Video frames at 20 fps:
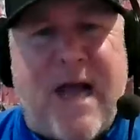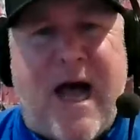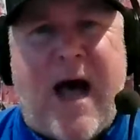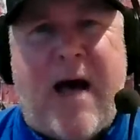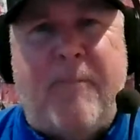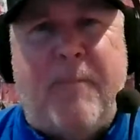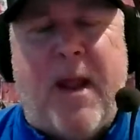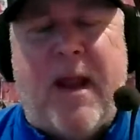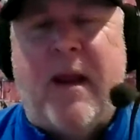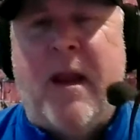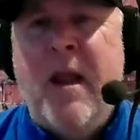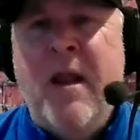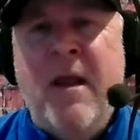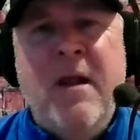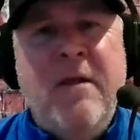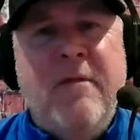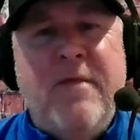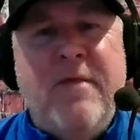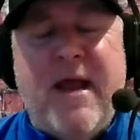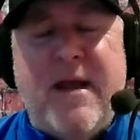topic
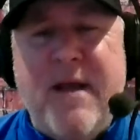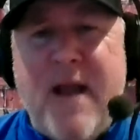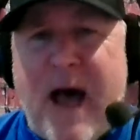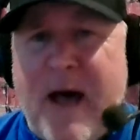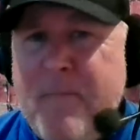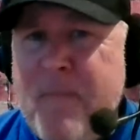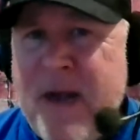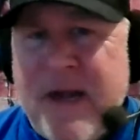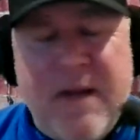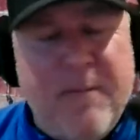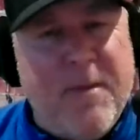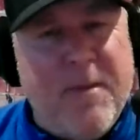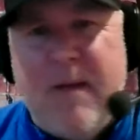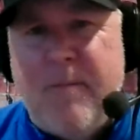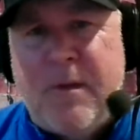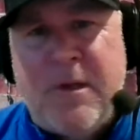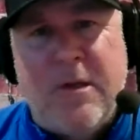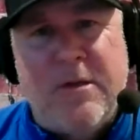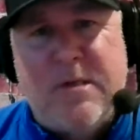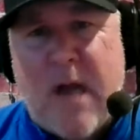that not many
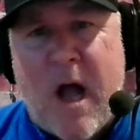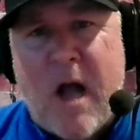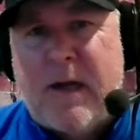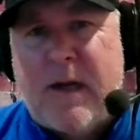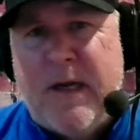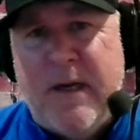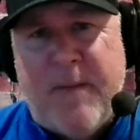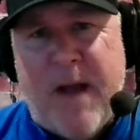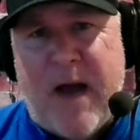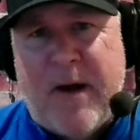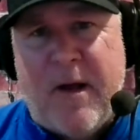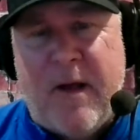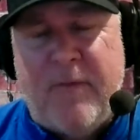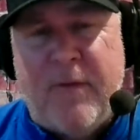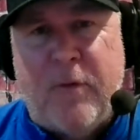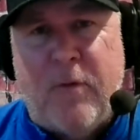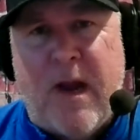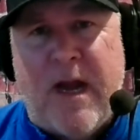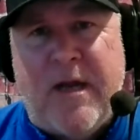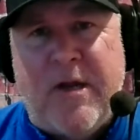people are talking about on
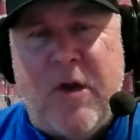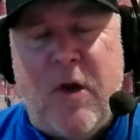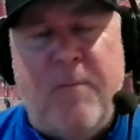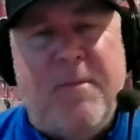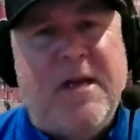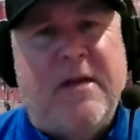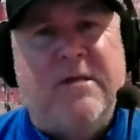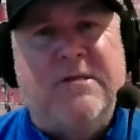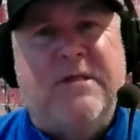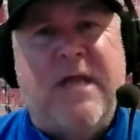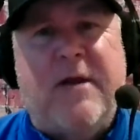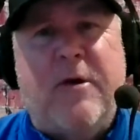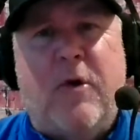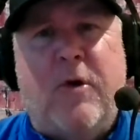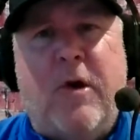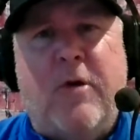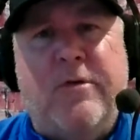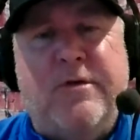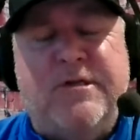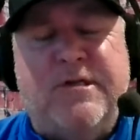the radio because
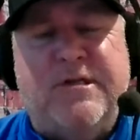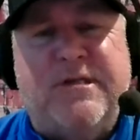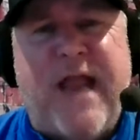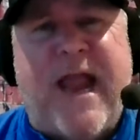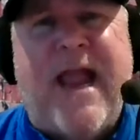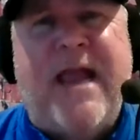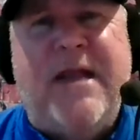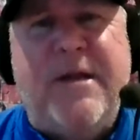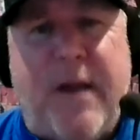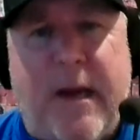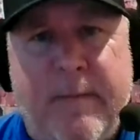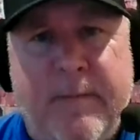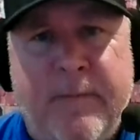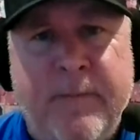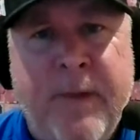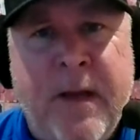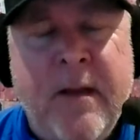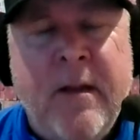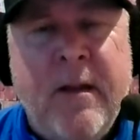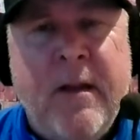they don't understand
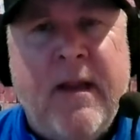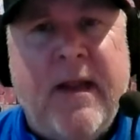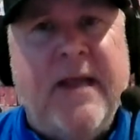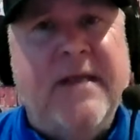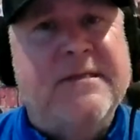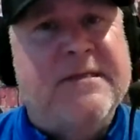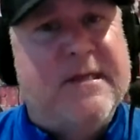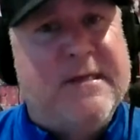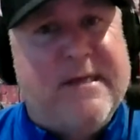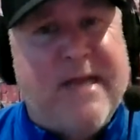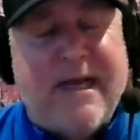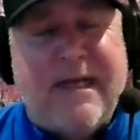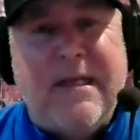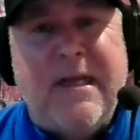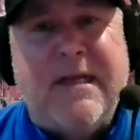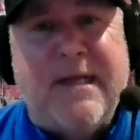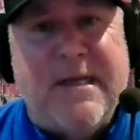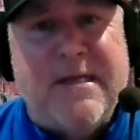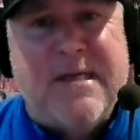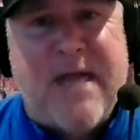it. It's a
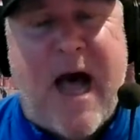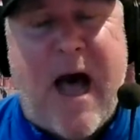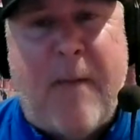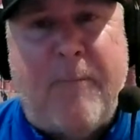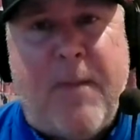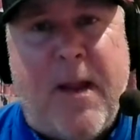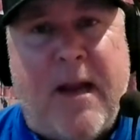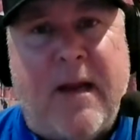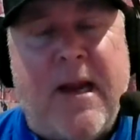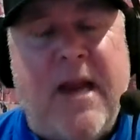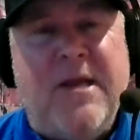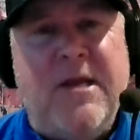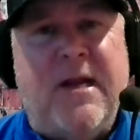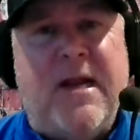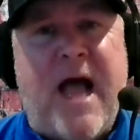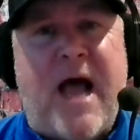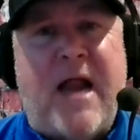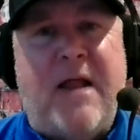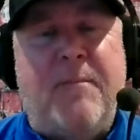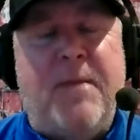delicate topic,
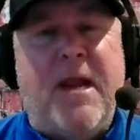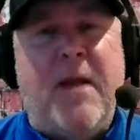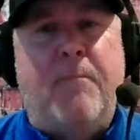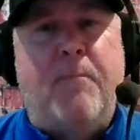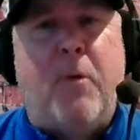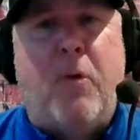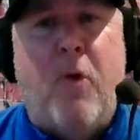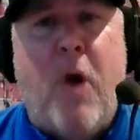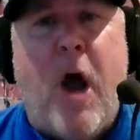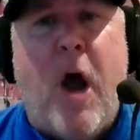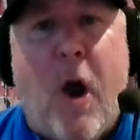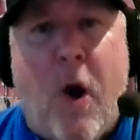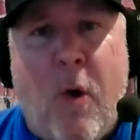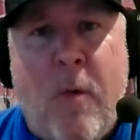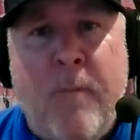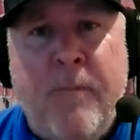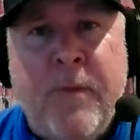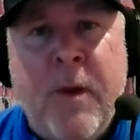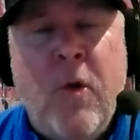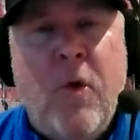and you got to be a
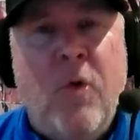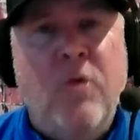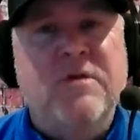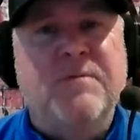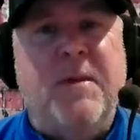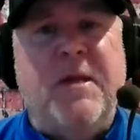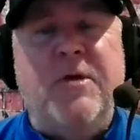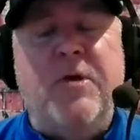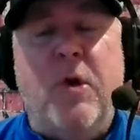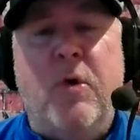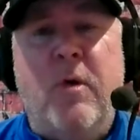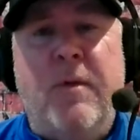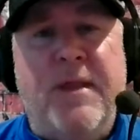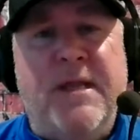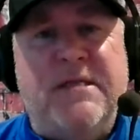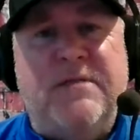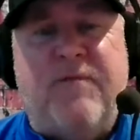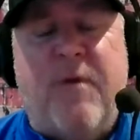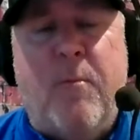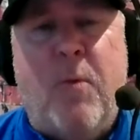pro who's been doing
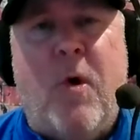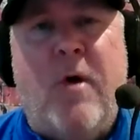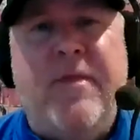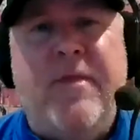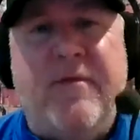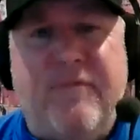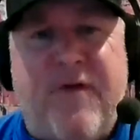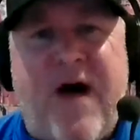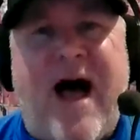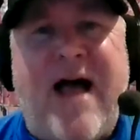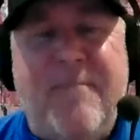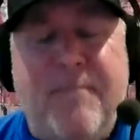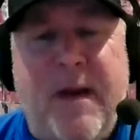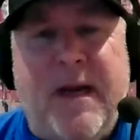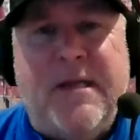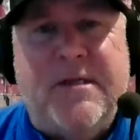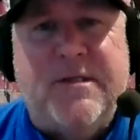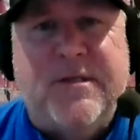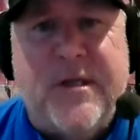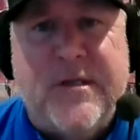this for more than 5
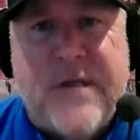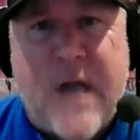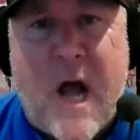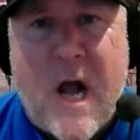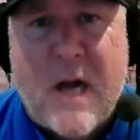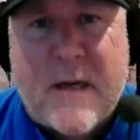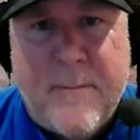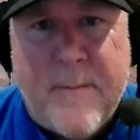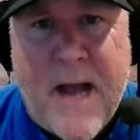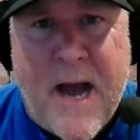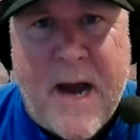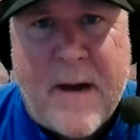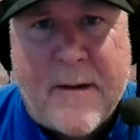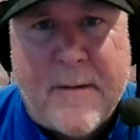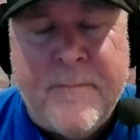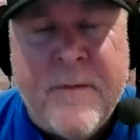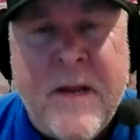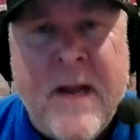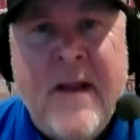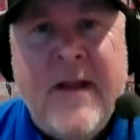minutes to talk about it.
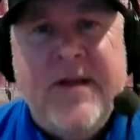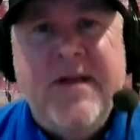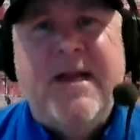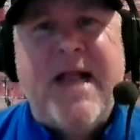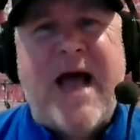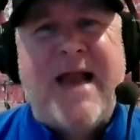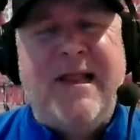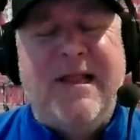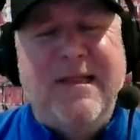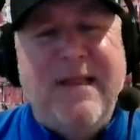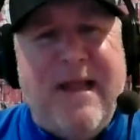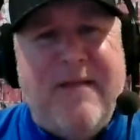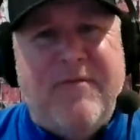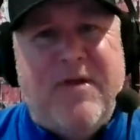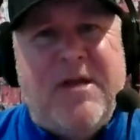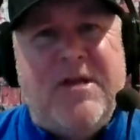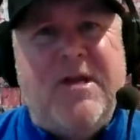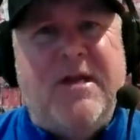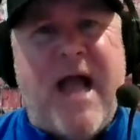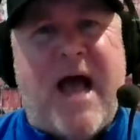You got to live
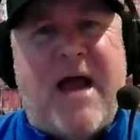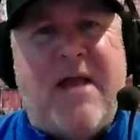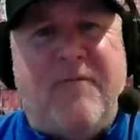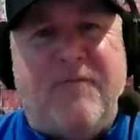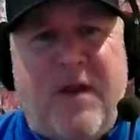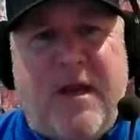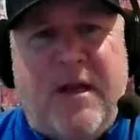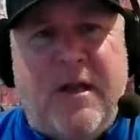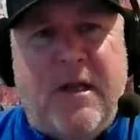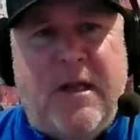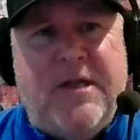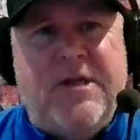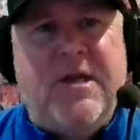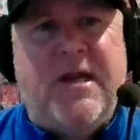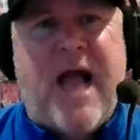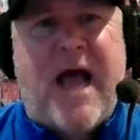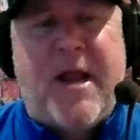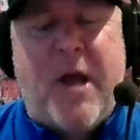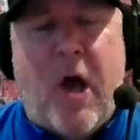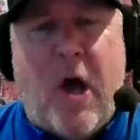it. You got to feel it. You
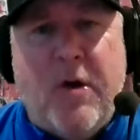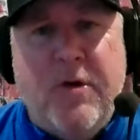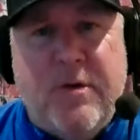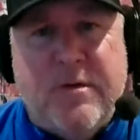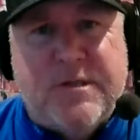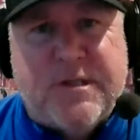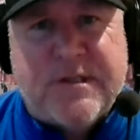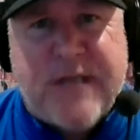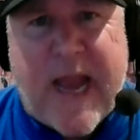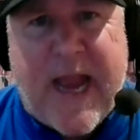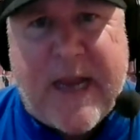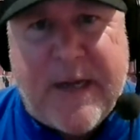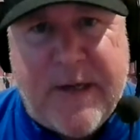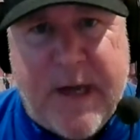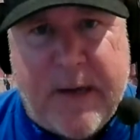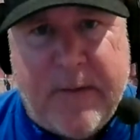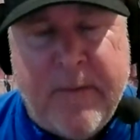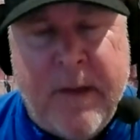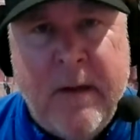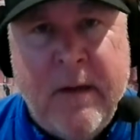got to understand it.
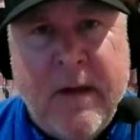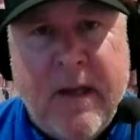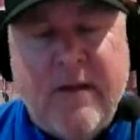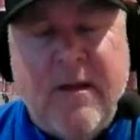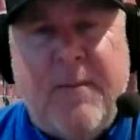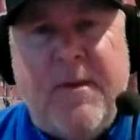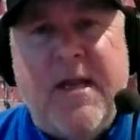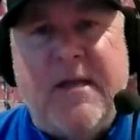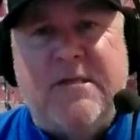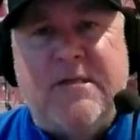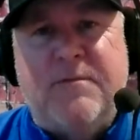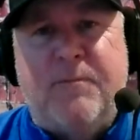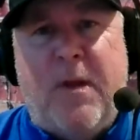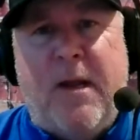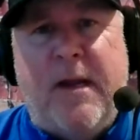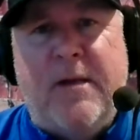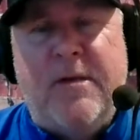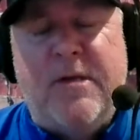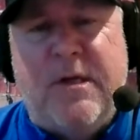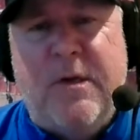And let me
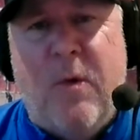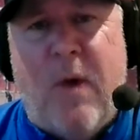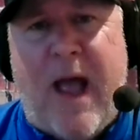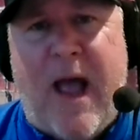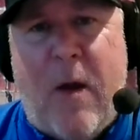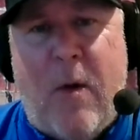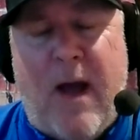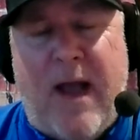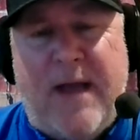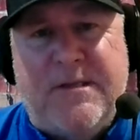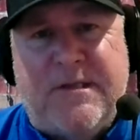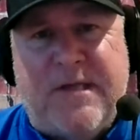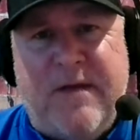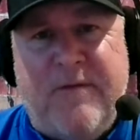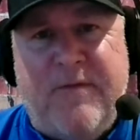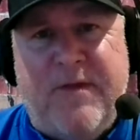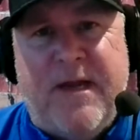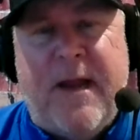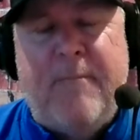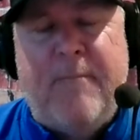explain to you how I see
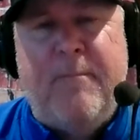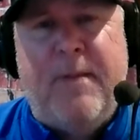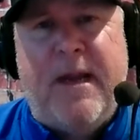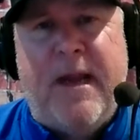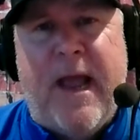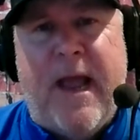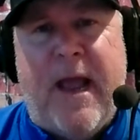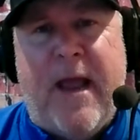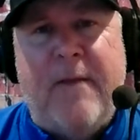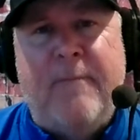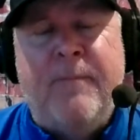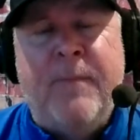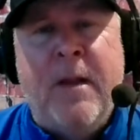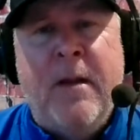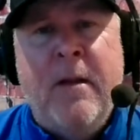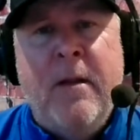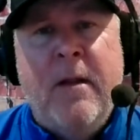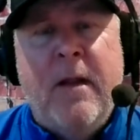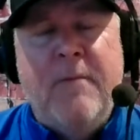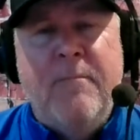the NBA,
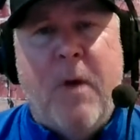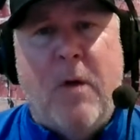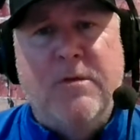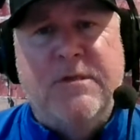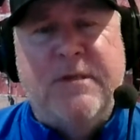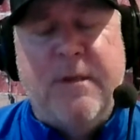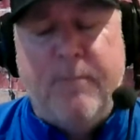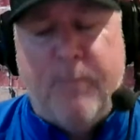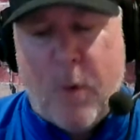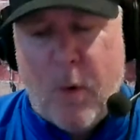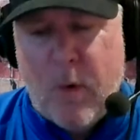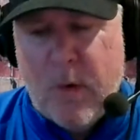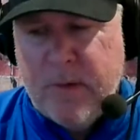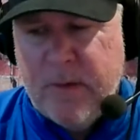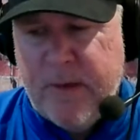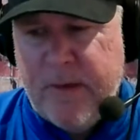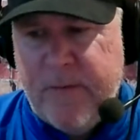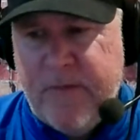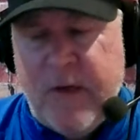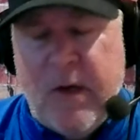and most
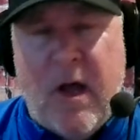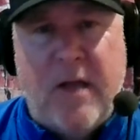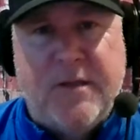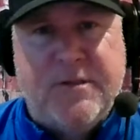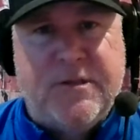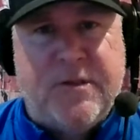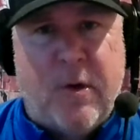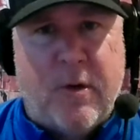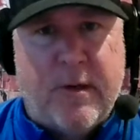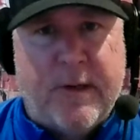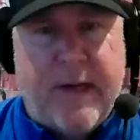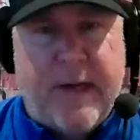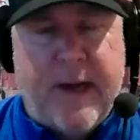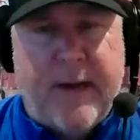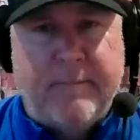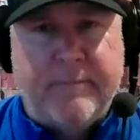importantly, the All-Star game.